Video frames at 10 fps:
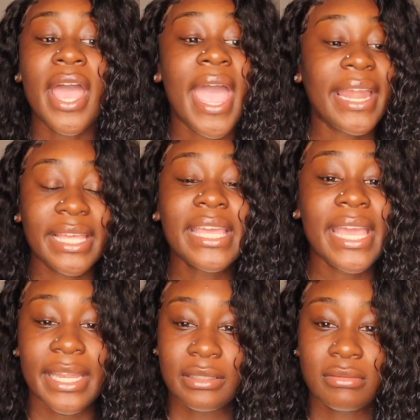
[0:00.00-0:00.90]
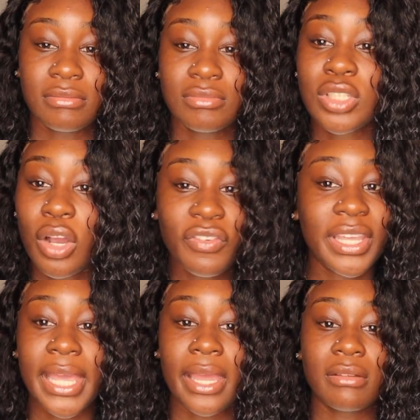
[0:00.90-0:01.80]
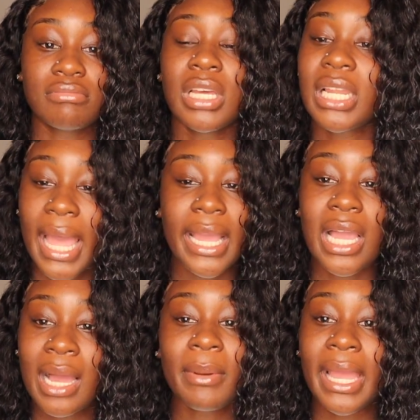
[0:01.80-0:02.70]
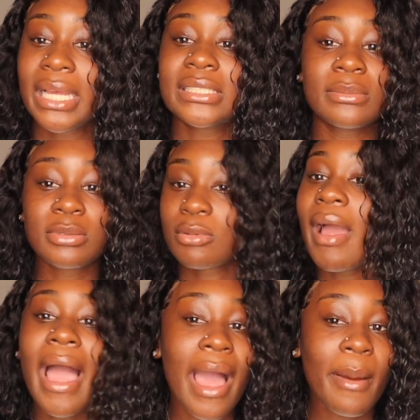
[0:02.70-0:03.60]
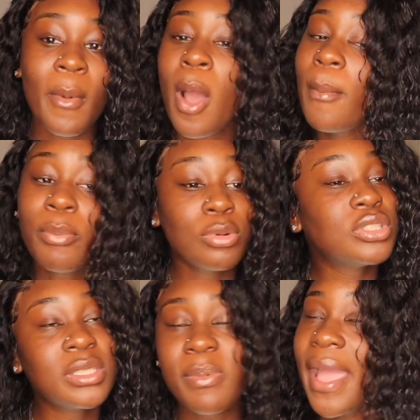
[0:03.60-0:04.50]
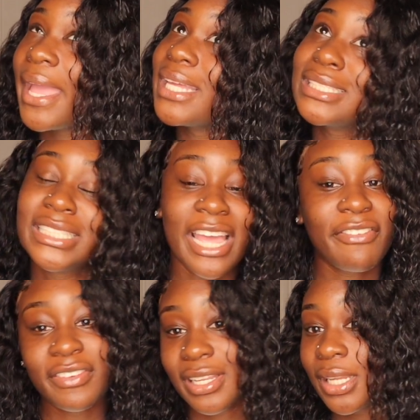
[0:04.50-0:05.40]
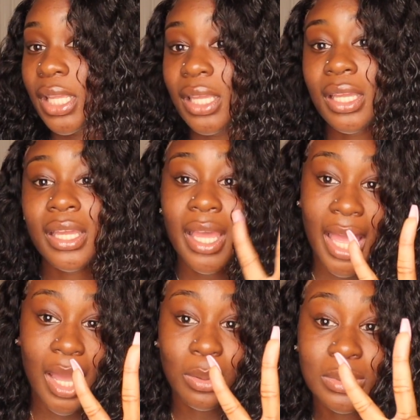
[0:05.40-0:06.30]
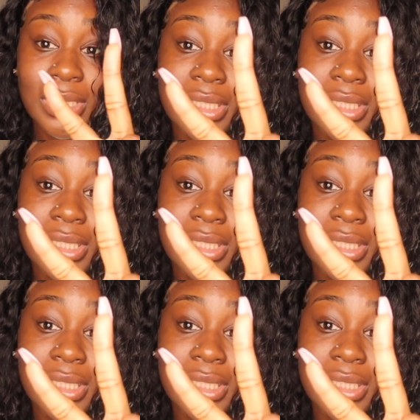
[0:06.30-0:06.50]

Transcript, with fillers: And again, don't forget to like, comment, and subscribe. Bougie Bay is definitely out.